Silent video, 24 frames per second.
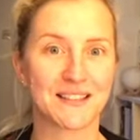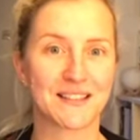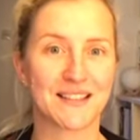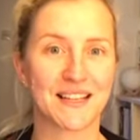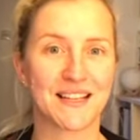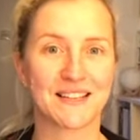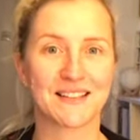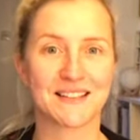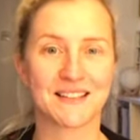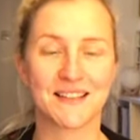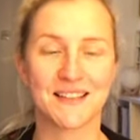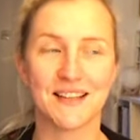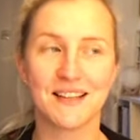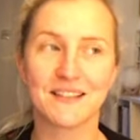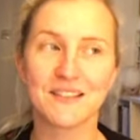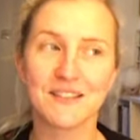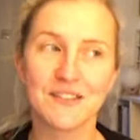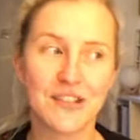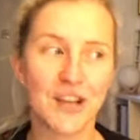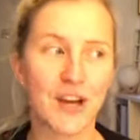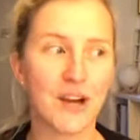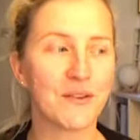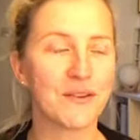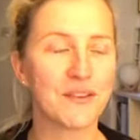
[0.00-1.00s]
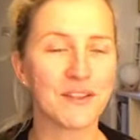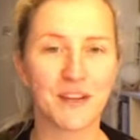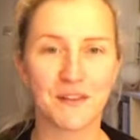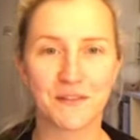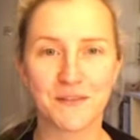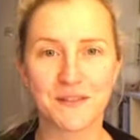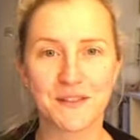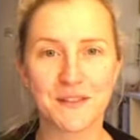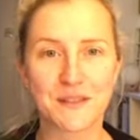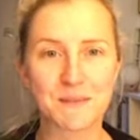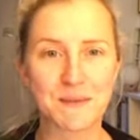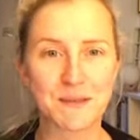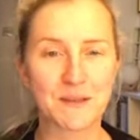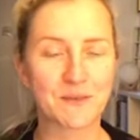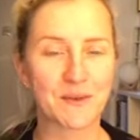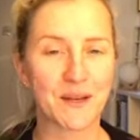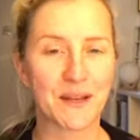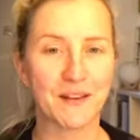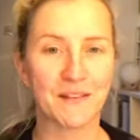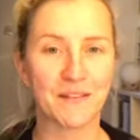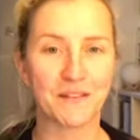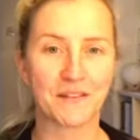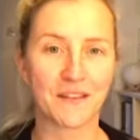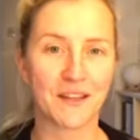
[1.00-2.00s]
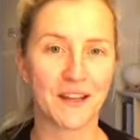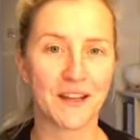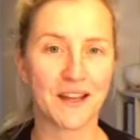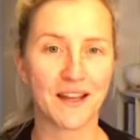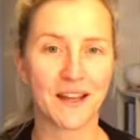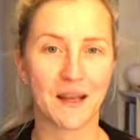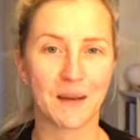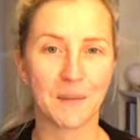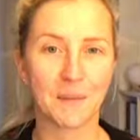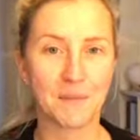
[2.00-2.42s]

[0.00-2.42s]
Let's know the difference between feeling